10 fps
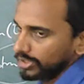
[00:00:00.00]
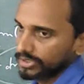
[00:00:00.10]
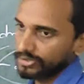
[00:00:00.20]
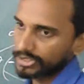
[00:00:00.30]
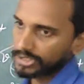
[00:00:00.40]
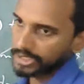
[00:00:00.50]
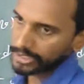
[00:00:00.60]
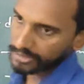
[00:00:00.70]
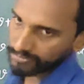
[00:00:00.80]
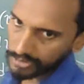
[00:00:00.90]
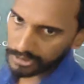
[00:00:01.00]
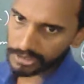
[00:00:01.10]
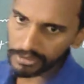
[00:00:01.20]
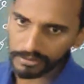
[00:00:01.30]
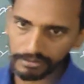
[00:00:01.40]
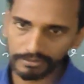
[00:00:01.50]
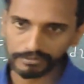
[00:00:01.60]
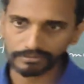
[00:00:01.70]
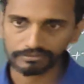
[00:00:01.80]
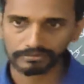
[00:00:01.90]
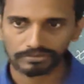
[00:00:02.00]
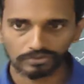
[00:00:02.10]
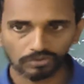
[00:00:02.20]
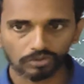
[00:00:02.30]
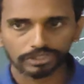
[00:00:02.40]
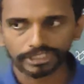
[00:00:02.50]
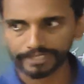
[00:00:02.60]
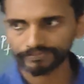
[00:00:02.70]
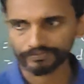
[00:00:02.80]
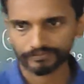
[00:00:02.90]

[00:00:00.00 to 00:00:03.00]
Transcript: you have to integrate it further over time.